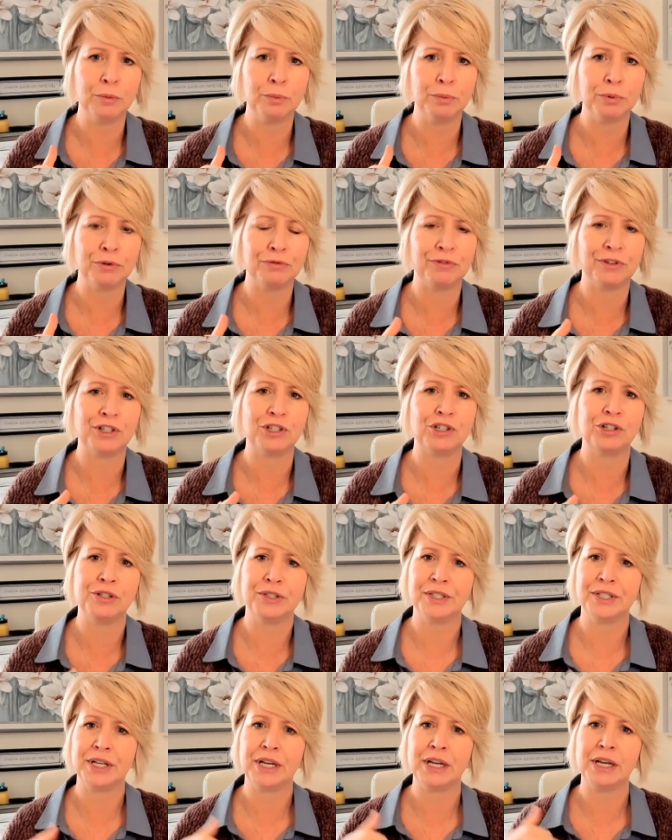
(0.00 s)

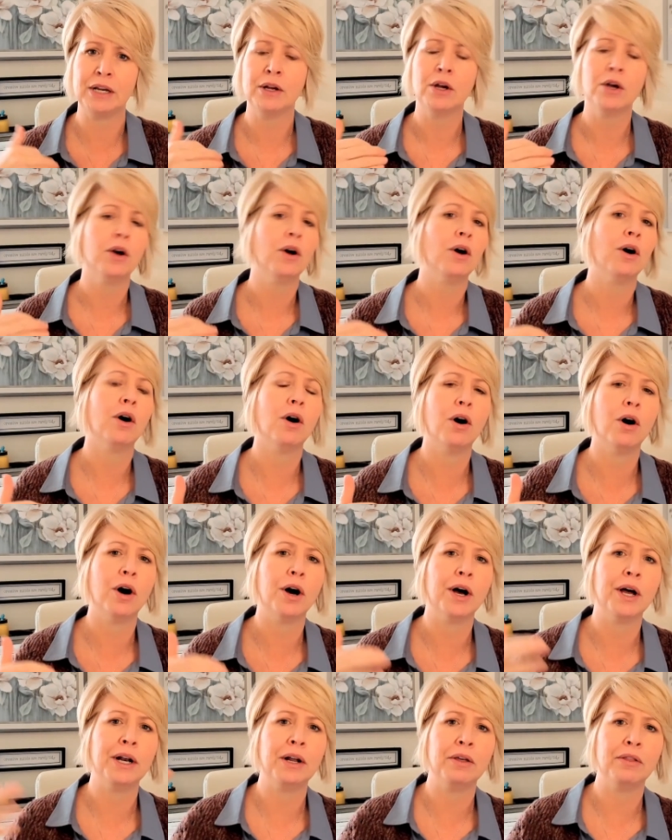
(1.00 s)
proficiency
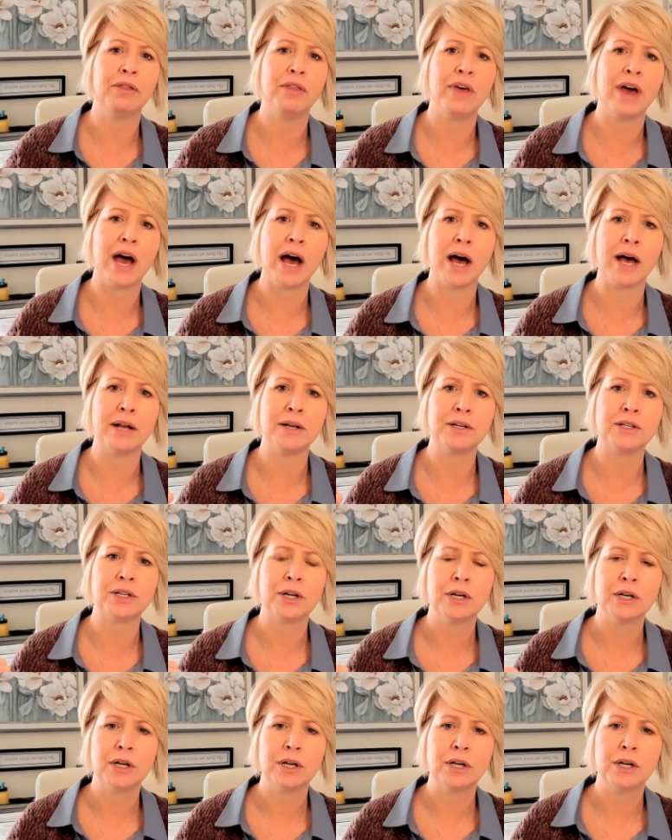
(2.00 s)
on that